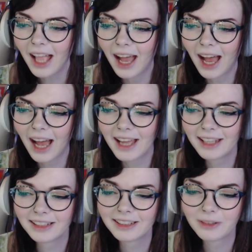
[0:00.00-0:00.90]

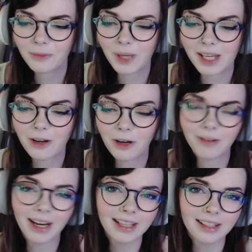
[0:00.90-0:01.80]
And we got
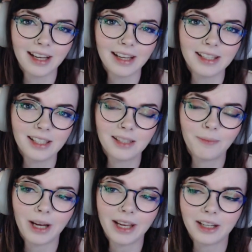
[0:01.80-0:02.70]
recognized
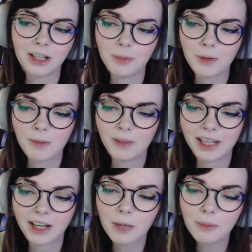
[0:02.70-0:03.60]
by a couple of people. Like,
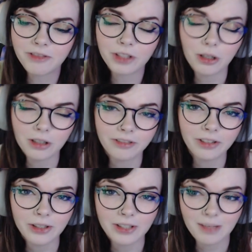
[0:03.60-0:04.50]
a couple of
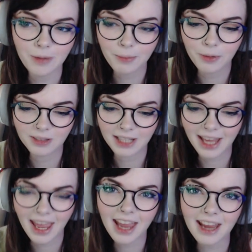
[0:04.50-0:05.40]
photographers came up and were like,
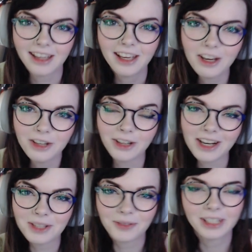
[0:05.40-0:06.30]
hey, you
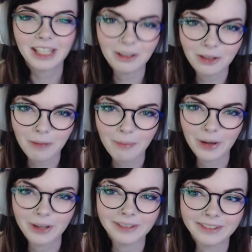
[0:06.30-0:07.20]
guys really look the
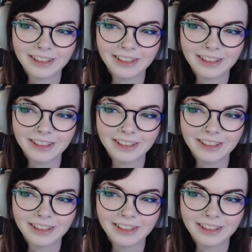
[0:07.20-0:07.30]
part.